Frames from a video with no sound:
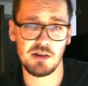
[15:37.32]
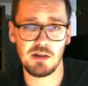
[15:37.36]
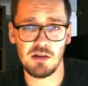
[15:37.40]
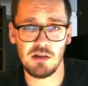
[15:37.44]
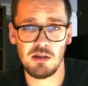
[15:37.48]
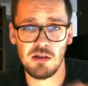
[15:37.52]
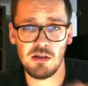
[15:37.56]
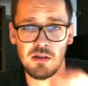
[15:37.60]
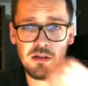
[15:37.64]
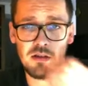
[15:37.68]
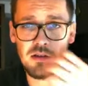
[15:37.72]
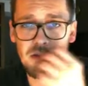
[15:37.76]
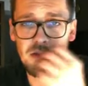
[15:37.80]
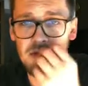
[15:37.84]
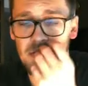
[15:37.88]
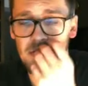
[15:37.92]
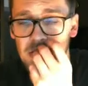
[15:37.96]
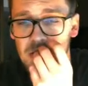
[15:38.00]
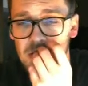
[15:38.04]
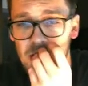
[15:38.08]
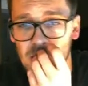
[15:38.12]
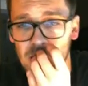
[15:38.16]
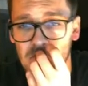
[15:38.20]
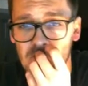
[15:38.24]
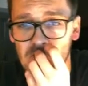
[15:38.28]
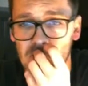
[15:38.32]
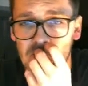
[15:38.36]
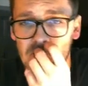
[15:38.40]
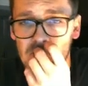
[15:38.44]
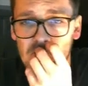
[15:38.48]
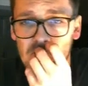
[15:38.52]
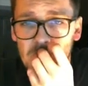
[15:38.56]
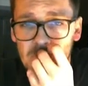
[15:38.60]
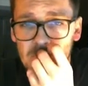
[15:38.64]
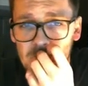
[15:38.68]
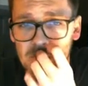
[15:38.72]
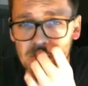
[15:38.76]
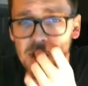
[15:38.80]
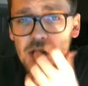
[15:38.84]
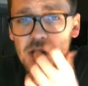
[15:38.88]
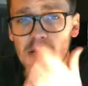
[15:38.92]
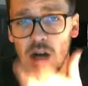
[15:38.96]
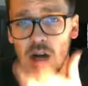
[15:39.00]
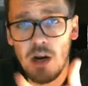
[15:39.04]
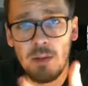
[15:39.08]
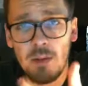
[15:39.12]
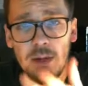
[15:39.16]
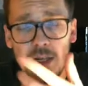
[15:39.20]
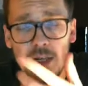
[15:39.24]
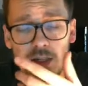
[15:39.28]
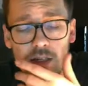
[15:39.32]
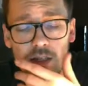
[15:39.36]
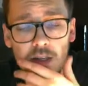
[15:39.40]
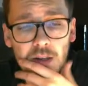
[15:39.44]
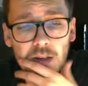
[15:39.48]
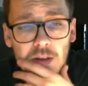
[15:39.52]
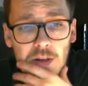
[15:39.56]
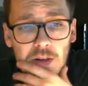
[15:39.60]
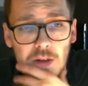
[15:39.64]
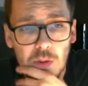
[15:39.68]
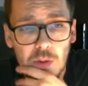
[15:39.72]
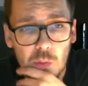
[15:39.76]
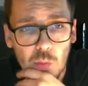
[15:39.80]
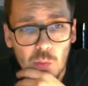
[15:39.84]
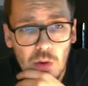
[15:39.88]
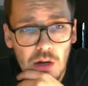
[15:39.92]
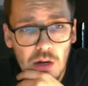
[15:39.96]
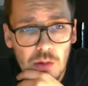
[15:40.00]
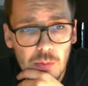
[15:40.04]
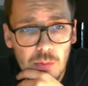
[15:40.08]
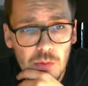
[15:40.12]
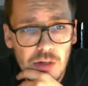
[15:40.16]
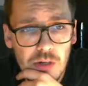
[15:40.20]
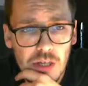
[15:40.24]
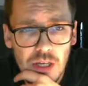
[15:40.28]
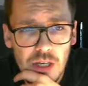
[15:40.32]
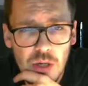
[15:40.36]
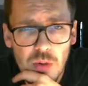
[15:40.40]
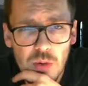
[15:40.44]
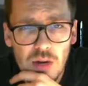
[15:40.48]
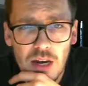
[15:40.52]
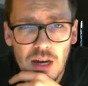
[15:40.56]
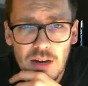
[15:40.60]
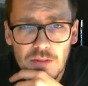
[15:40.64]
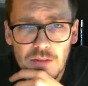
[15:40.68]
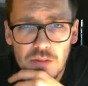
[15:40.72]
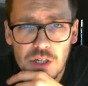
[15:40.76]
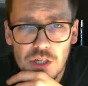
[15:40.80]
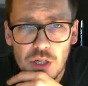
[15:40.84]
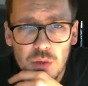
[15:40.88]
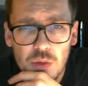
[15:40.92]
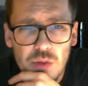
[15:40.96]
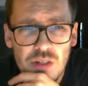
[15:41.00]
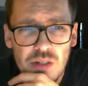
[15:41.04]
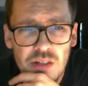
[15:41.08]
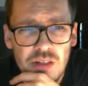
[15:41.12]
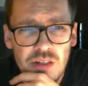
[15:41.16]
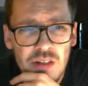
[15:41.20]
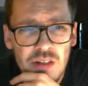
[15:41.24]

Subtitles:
and yeah, you should comment. What would you have chosen?